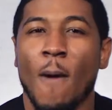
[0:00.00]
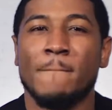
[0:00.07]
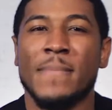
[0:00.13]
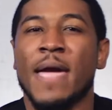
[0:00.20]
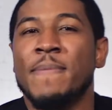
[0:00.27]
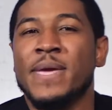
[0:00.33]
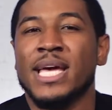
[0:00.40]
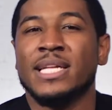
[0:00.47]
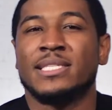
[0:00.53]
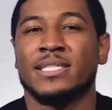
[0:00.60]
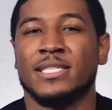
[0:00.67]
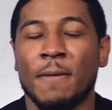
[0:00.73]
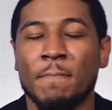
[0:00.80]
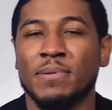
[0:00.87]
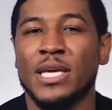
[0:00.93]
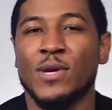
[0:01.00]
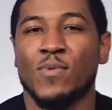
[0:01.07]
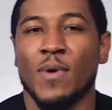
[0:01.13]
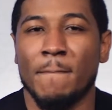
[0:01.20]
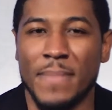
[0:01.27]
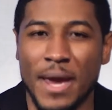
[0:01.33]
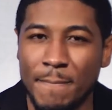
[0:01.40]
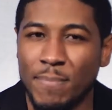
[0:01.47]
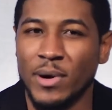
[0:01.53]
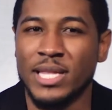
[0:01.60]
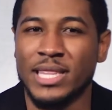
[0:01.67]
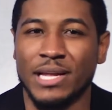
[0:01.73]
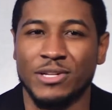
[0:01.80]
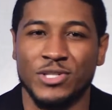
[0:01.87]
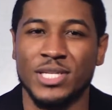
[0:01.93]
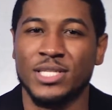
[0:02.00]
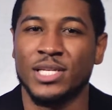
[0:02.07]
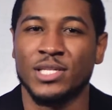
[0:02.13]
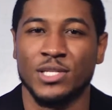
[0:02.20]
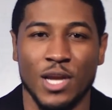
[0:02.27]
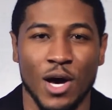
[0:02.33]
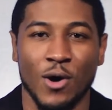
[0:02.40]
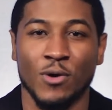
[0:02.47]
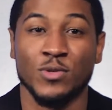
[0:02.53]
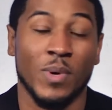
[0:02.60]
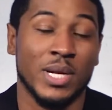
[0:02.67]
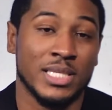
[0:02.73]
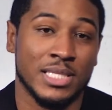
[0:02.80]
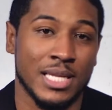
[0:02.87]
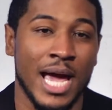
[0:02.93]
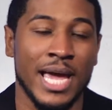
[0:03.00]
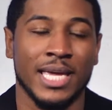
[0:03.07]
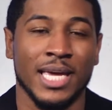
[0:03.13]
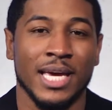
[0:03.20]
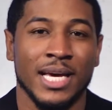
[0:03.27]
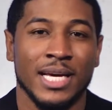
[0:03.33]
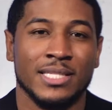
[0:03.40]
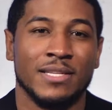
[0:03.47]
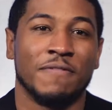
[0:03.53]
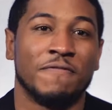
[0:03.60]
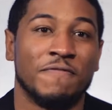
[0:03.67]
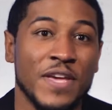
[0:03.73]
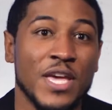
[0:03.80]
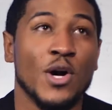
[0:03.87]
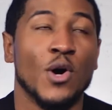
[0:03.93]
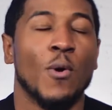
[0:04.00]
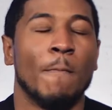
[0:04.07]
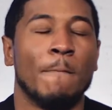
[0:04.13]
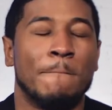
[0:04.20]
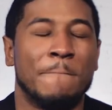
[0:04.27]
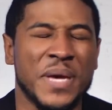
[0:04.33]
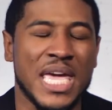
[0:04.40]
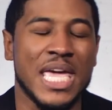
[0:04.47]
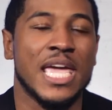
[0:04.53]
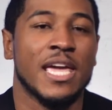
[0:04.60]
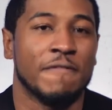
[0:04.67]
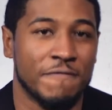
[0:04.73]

Or maybe it's simply remembering that Jesus knows what it's like to feel big